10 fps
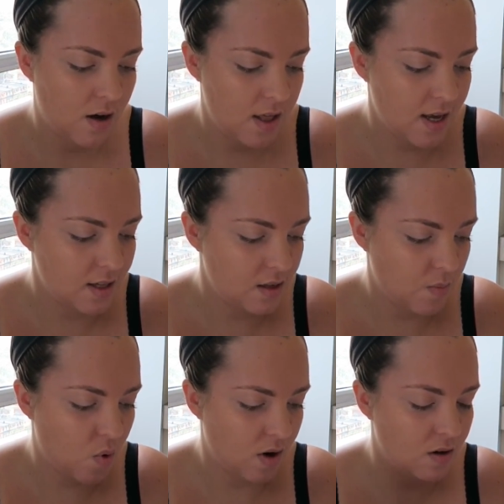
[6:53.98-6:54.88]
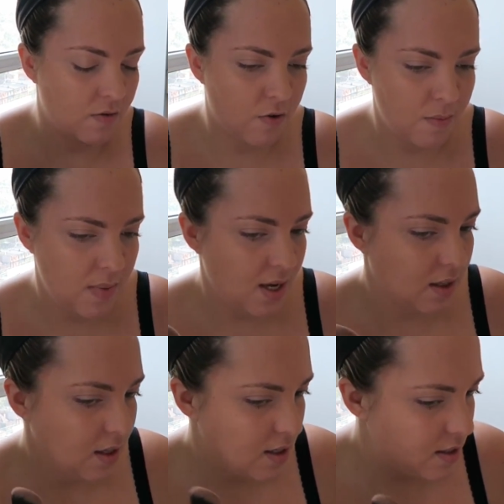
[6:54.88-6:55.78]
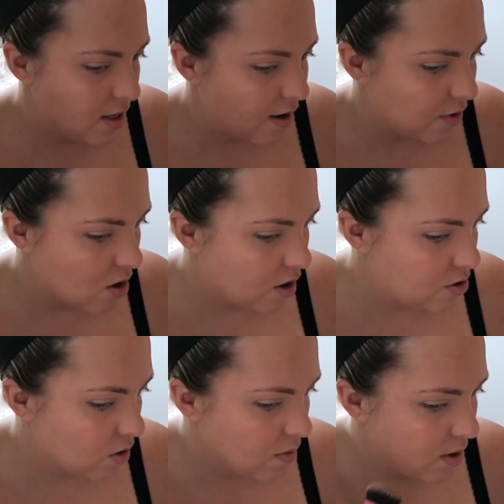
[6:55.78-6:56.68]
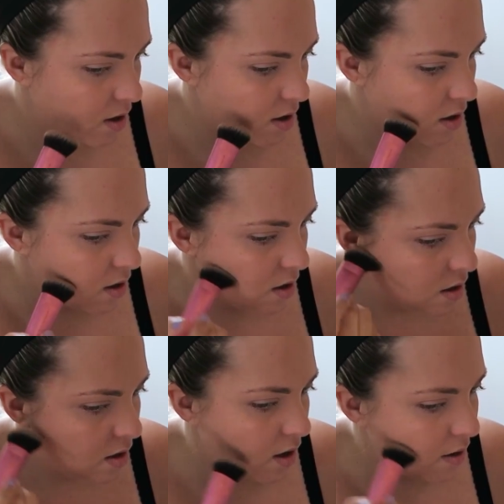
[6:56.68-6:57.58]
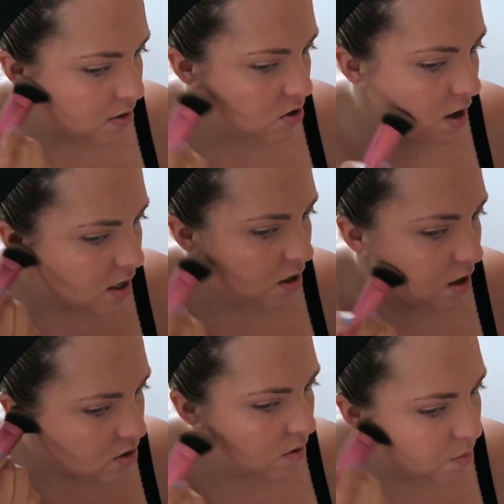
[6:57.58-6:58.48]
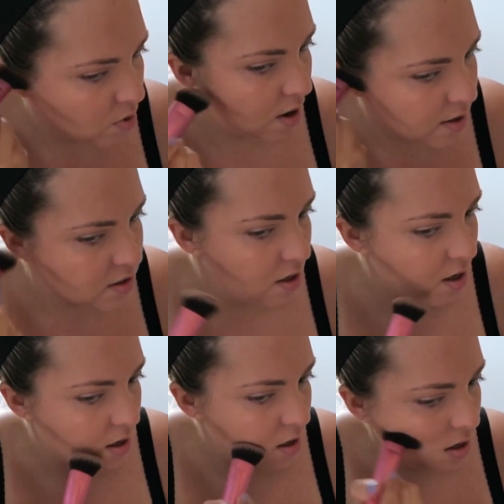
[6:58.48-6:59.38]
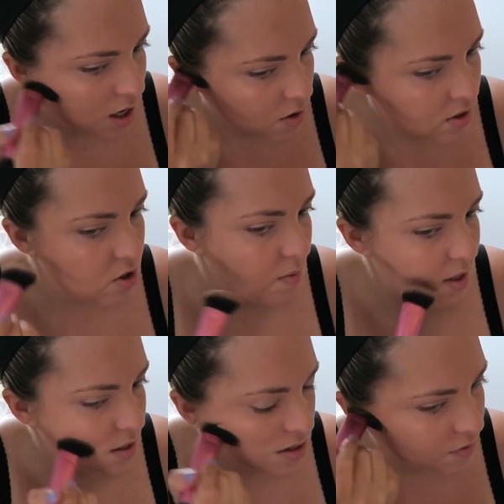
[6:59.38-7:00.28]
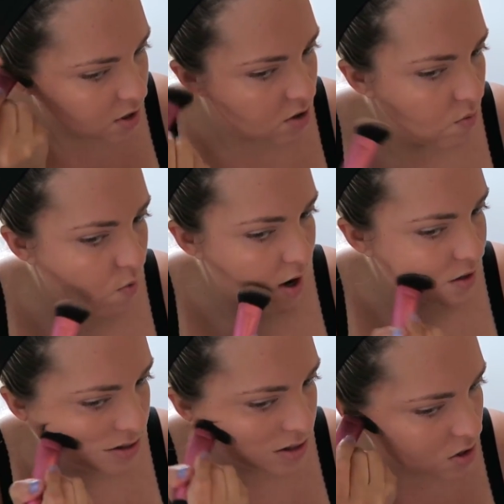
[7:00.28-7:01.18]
I think it's important for me at least to have a contour where I was trying to contour with bronzer. Hillary told me this, you have to do one